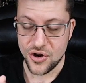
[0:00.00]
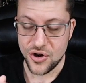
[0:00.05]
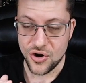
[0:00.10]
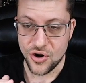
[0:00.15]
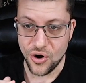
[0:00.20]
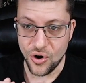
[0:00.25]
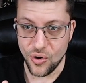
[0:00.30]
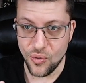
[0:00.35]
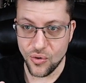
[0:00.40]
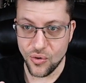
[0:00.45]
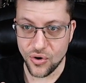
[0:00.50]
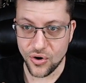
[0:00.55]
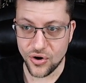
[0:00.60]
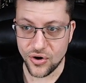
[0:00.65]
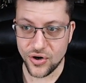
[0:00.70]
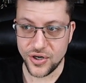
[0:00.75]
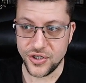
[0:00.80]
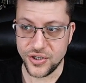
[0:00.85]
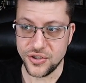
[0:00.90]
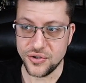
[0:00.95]

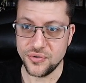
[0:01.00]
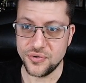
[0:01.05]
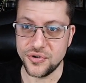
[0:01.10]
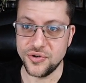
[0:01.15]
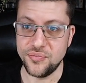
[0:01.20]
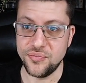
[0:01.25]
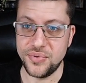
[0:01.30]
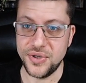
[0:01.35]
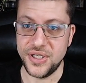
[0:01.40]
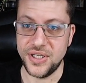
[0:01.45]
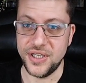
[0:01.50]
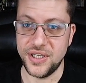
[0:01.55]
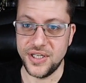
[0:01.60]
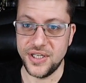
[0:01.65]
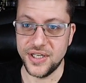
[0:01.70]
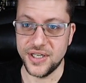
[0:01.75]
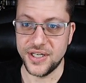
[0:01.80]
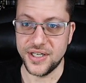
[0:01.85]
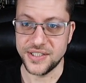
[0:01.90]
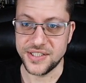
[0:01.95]
or you could be
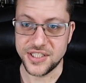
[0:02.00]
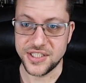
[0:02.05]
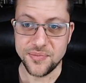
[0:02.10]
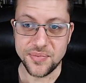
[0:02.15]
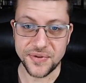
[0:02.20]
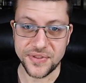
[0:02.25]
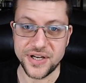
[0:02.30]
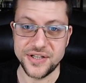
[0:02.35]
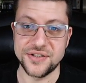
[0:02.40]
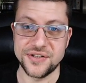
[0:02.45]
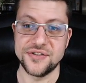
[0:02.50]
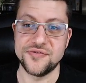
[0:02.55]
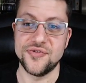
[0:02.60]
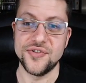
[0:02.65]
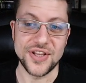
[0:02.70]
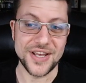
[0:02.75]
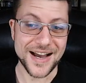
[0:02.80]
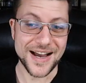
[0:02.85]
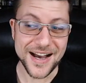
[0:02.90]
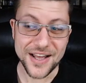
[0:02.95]
sympathizers for
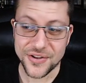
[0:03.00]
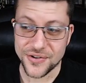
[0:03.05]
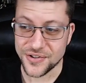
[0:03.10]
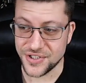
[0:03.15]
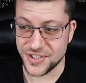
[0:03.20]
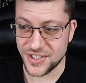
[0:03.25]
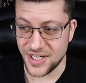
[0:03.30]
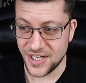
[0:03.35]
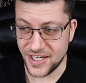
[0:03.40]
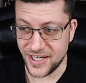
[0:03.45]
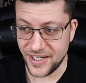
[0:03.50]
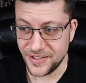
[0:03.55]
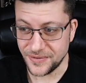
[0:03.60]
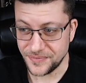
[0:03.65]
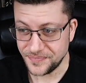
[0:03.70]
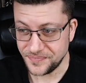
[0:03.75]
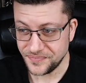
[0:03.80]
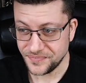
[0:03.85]
the other side,